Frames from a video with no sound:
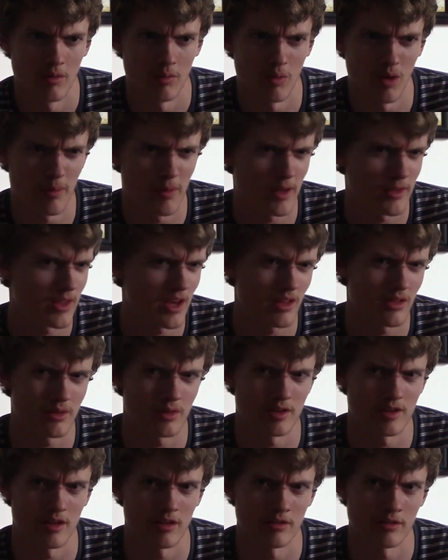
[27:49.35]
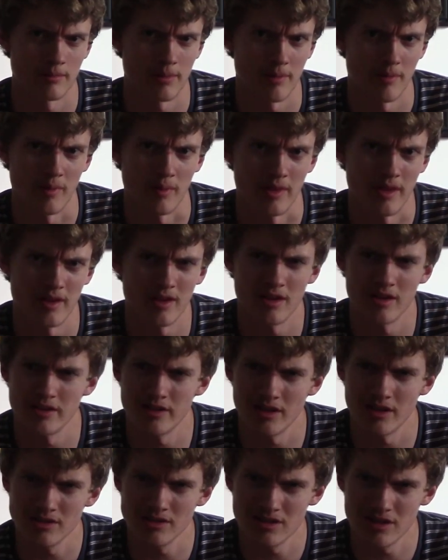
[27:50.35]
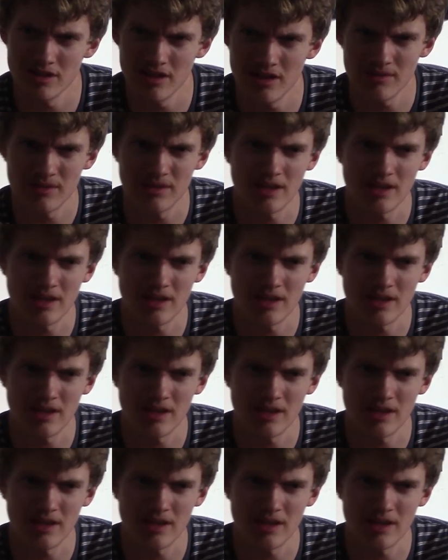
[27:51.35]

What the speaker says: What about the other intelligent people? Were they not intelligent enough,